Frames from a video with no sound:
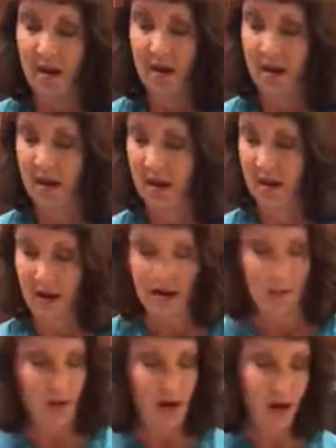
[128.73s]

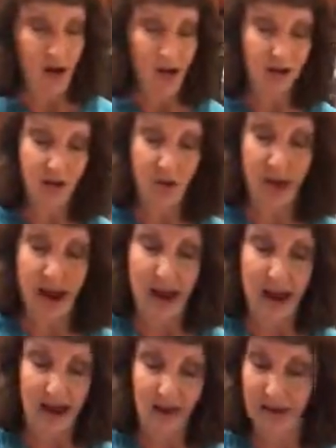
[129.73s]
And then we're going to also
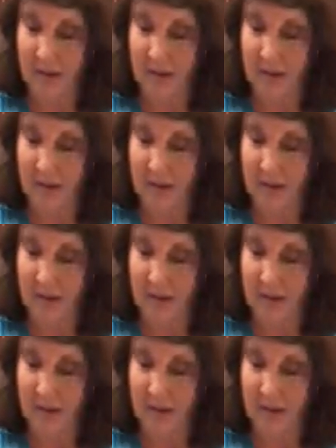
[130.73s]
add